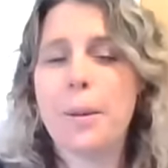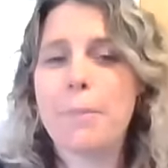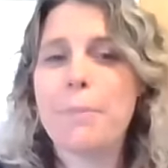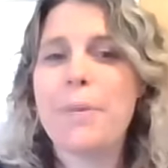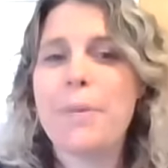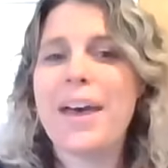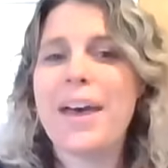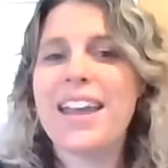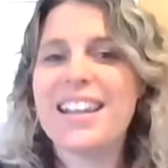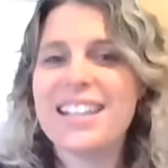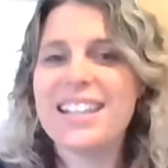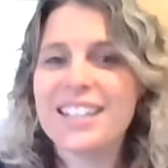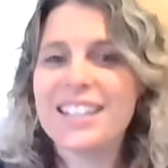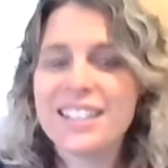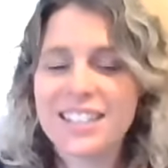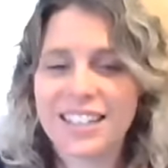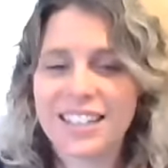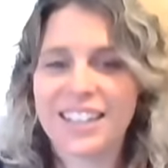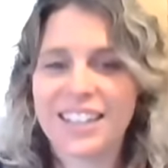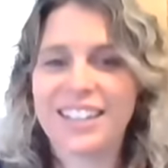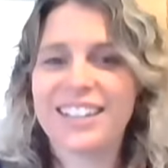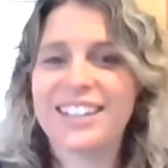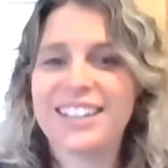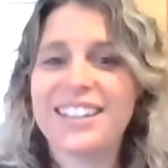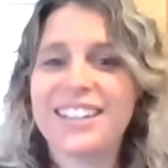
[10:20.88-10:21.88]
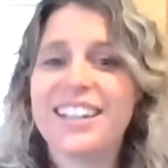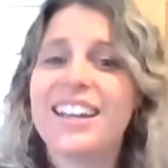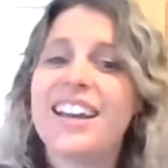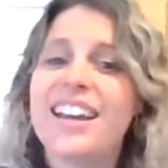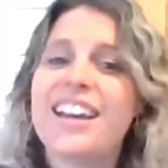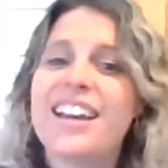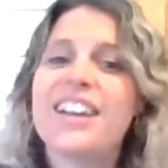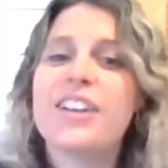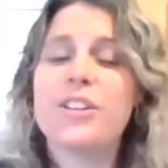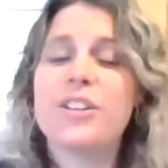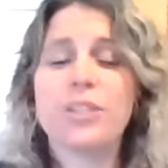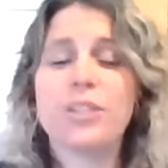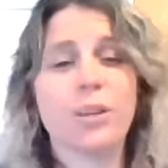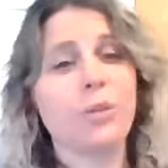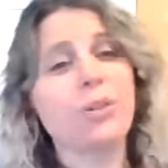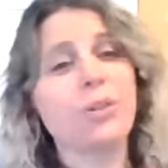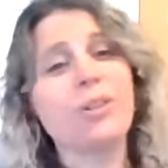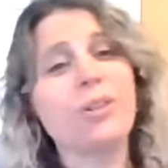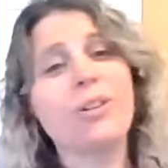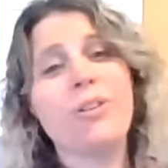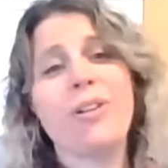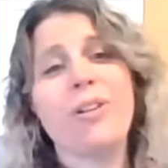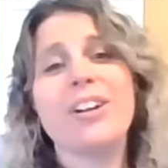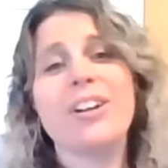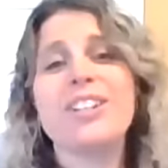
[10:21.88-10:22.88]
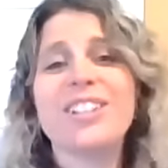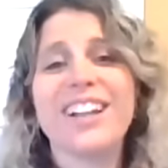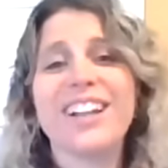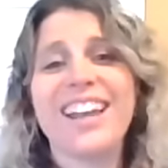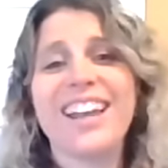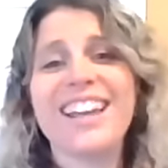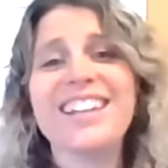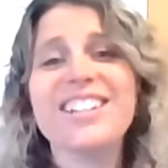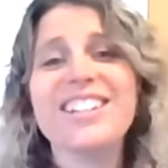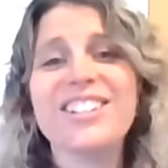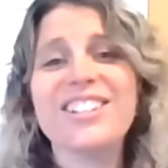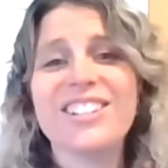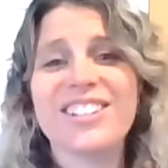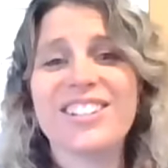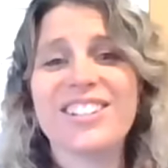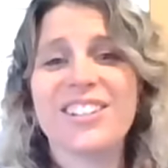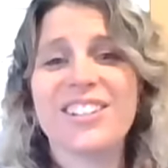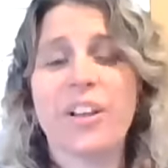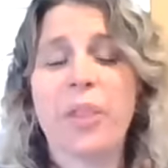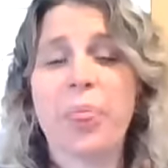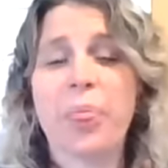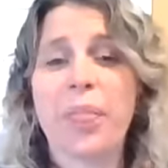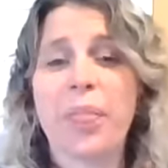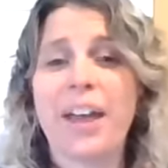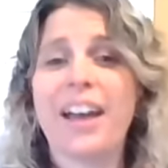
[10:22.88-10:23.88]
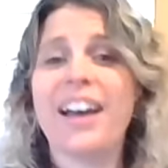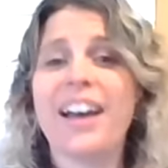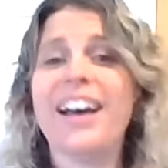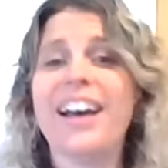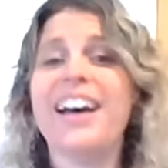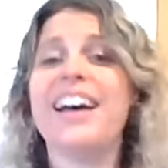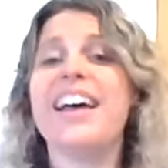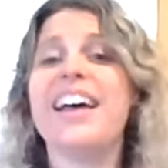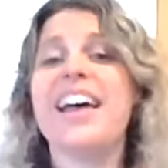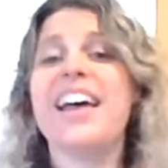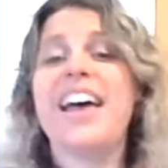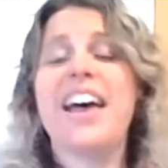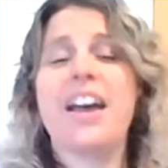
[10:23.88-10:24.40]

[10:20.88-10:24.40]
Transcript: amazing. So congratulations on that.